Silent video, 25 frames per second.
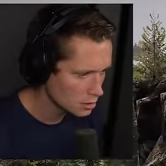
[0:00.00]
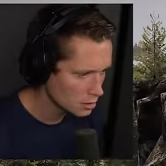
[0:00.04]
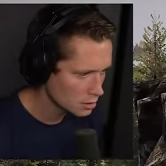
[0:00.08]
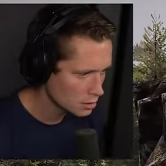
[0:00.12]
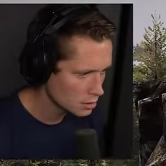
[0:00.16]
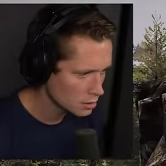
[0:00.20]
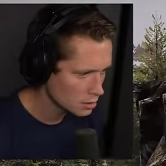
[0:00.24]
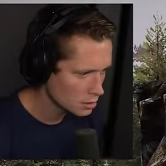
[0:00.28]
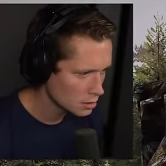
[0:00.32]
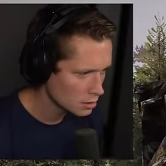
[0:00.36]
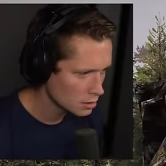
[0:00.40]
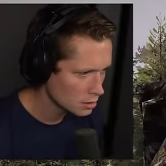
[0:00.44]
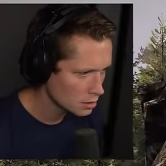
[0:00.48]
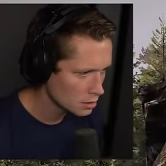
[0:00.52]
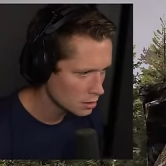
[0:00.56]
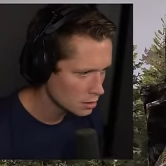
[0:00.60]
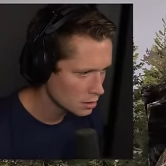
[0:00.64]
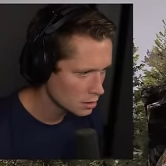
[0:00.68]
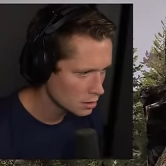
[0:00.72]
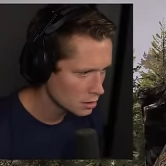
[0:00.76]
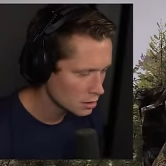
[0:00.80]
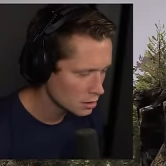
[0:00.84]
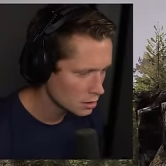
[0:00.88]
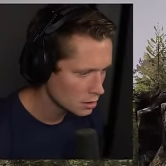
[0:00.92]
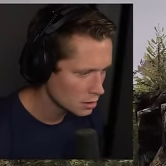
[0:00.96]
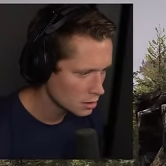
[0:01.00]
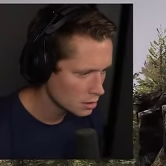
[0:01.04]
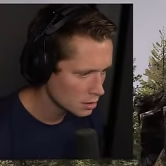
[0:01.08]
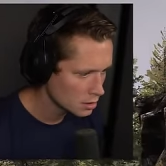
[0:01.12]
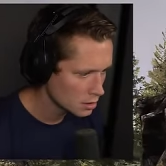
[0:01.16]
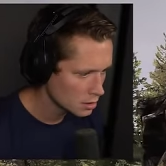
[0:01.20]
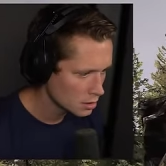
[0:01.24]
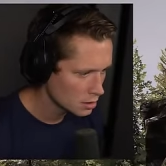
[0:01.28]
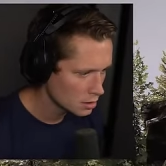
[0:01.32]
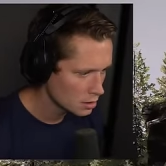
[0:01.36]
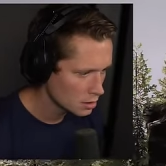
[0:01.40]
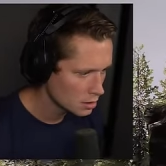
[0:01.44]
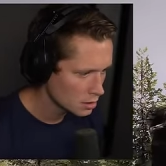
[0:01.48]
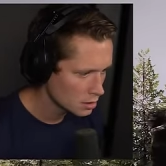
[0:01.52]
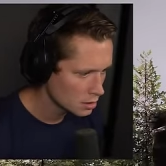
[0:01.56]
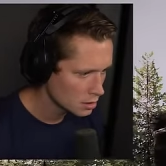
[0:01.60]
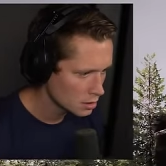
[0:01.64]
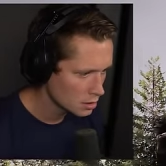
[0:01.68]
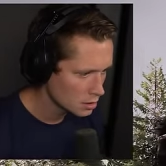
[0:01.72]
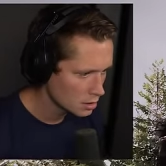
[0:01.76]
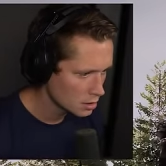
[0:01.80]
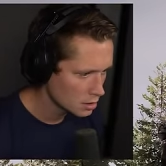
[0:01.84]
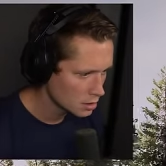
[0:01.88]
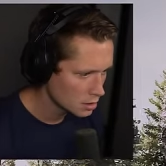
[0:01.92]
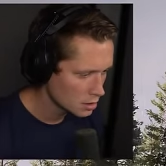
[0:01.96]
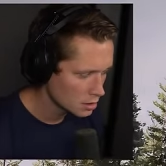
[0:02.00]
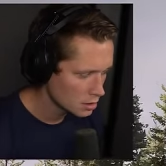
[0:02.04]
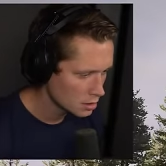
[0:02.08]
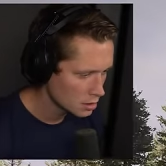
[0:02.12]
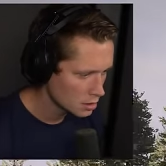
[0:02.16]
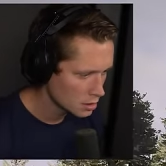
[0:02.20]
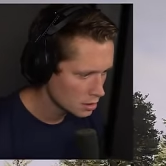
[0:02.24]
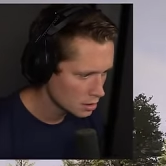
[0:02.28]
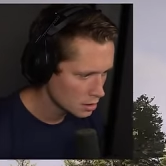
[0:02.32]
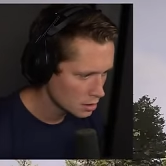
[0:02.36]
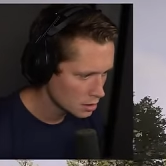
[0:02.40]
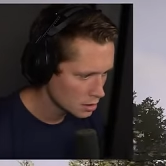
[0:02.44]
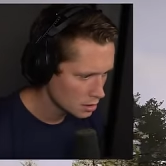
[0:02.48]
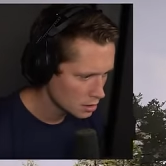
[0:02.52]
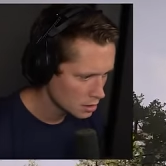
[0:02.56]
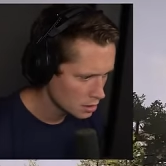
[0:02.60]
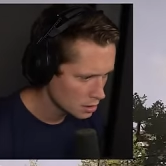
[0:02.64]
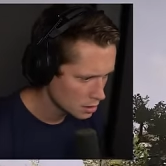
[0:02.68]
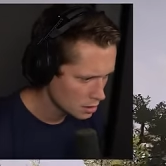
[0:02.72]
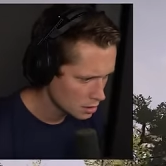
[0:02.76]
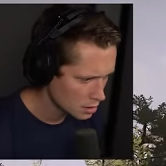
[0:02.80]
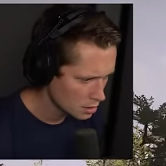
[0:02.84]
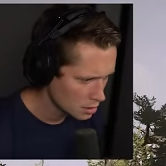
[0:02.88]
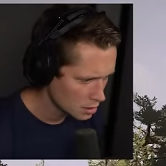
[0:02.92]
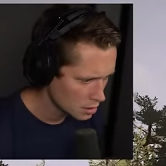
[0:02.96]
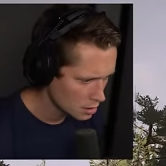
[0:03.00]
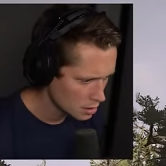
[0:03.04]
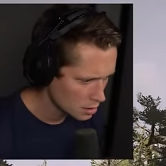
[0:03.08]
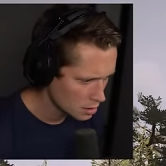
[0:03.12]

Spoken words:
(silence)